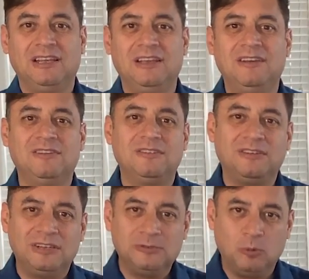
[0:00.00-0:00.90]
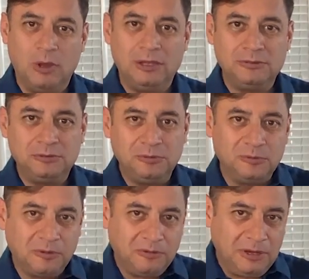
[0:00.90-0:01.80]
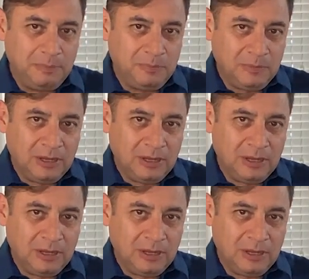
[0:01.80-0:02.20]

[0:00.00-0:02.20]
here there is 1, 2, or 3